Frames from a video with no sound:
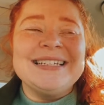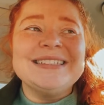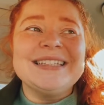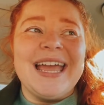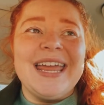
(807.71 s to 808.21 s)

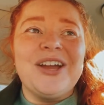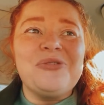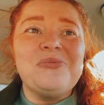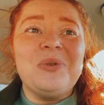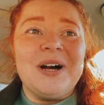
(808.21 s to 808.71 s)
like
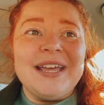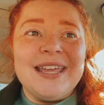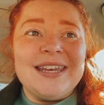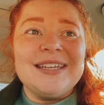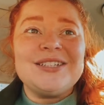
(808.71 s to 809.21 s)

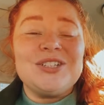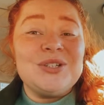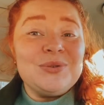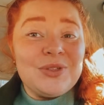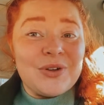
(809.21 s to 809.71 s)
1 to
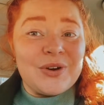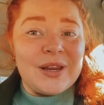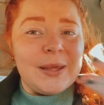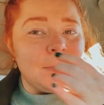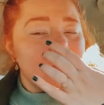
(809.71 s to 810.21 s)

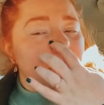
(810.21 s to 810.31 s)
2:30.